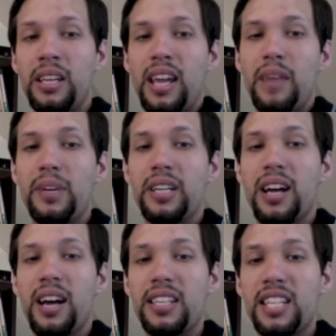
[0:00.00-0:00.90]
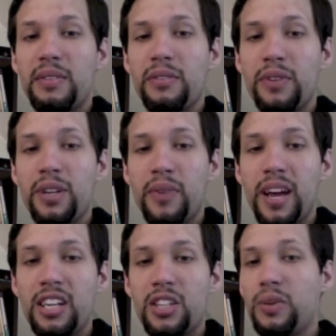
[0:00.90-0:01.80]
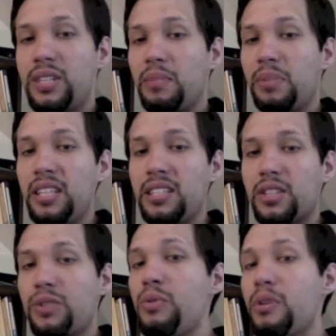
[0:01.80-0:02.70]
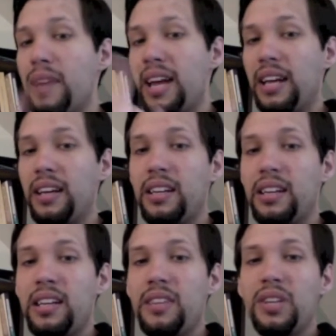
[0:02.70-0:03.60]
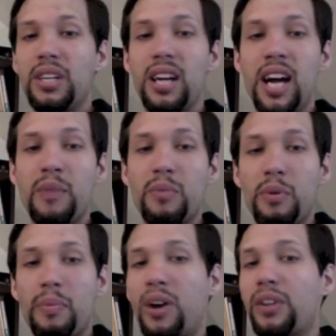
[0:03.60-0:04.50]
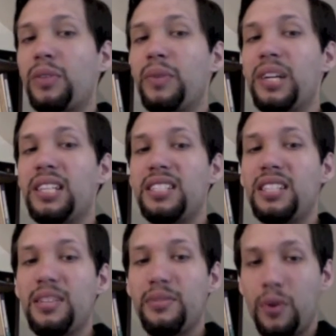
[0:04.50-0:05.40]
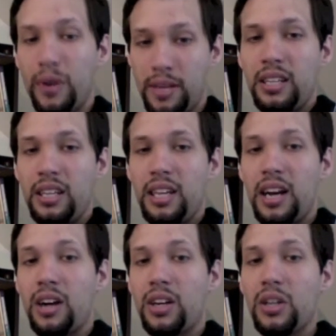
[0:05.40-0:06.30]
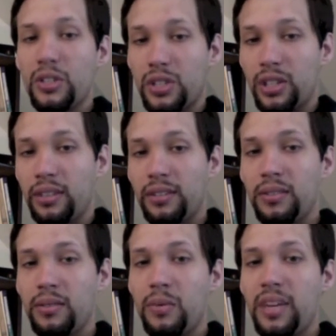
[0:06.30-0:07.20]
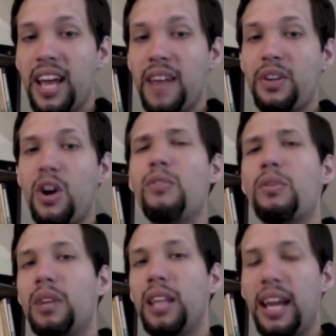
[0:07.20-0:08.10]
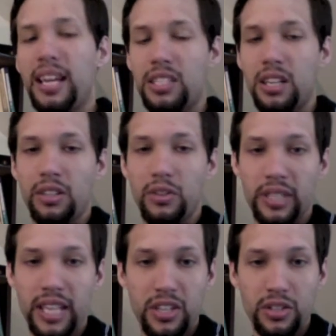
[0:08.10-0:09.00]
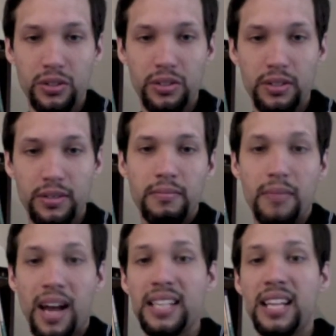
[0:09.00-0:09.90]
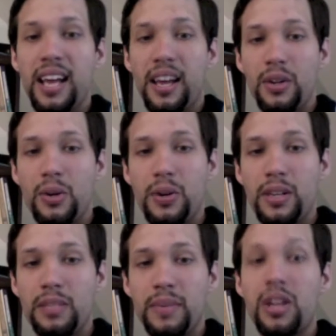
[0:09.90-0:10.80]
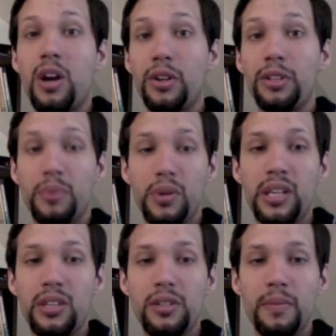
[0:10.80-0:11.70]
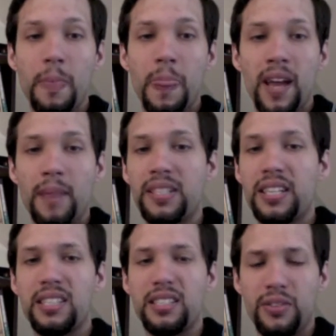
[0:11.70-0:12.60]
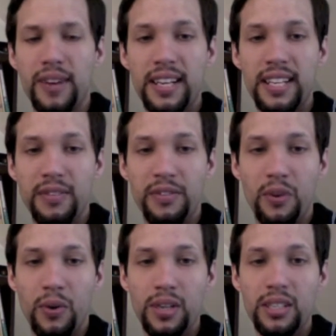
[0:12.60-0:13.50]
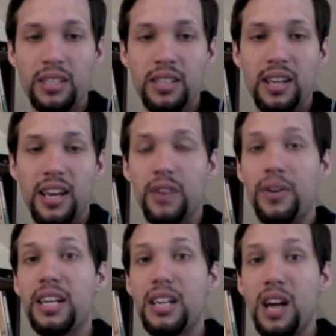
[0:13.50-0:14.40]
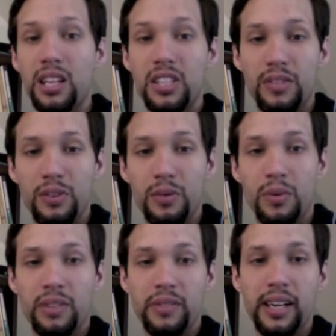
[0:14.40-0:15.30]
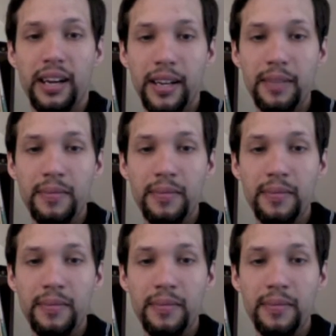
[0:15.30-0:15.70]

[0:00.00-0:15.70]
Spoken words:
And when God is given free rein to do as he pleases through a man, then God will part the Red Sea for him. In our culture, we have an over-reliance on credentials. My dad, who has been called to preach, and possesses a great gift for it, and a great knowledge of the Word of God,